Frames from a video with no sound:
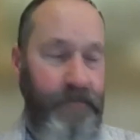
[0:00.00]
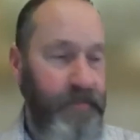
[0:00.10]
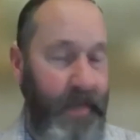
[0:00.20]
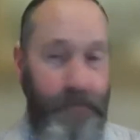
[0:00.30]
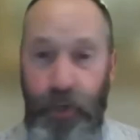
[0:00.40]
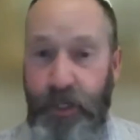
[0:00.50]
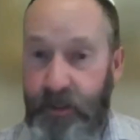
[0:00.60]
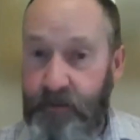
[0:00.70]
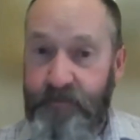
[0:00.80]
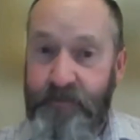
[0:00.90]
debris
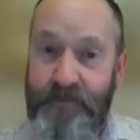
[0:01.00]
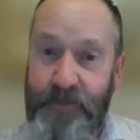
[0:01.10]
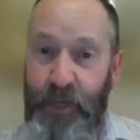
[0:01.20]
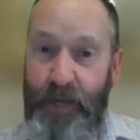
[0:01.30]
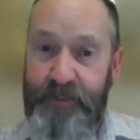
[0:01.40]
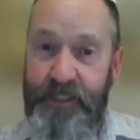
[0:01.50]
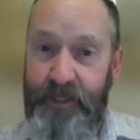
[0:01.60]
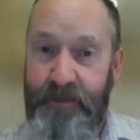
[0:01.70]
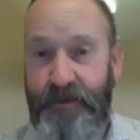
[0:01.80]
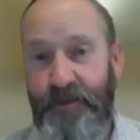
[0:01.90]
trapped
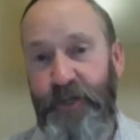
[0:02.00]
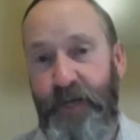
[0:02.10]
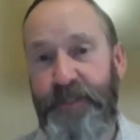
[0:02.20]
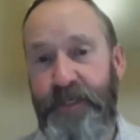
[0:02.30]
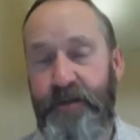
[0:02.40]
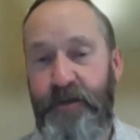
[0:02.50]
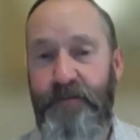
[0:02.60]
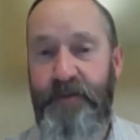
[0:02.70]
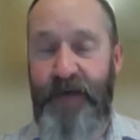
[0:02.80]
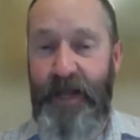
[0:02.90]
in the
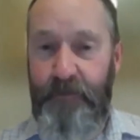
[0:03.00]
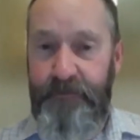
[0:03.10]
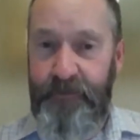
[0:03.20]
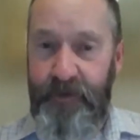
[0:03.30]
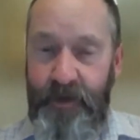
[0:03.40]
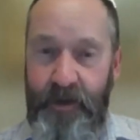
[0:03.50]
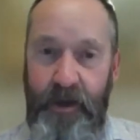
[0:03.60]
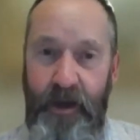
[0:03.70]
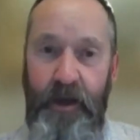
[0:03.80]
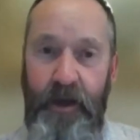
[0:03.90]
valve,
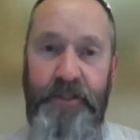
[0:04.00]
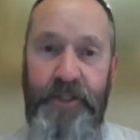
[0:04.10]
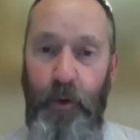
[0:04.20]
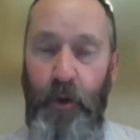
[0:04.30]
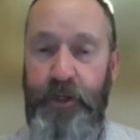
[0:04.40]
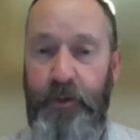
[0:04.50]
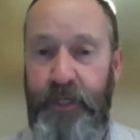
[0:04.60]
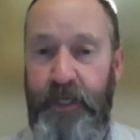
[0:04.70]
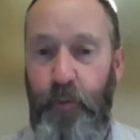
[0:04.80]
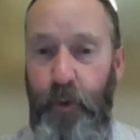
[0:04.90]
and so all you
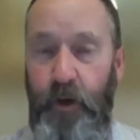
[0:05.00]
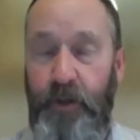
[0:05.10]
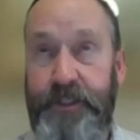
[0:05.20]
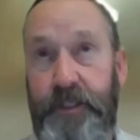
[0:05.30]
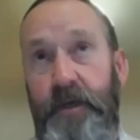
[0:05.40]
did was